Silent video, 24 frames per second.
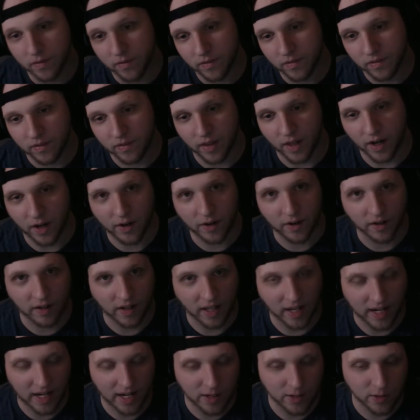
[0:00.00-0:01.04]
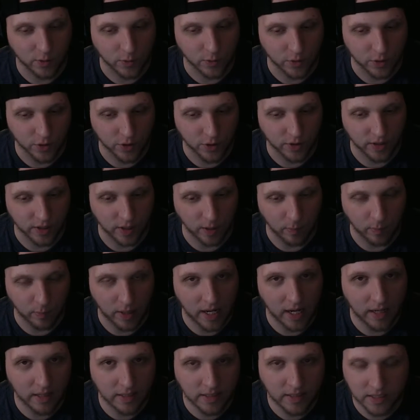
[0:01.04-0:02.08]
they're in, like I told you earlier, a
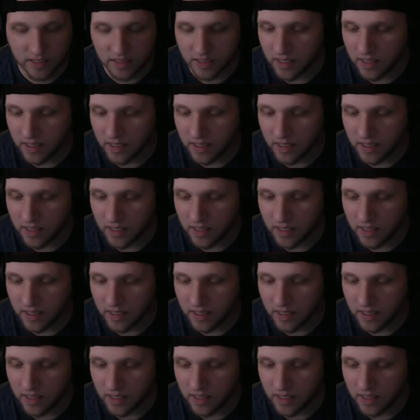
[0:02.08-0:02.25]
box.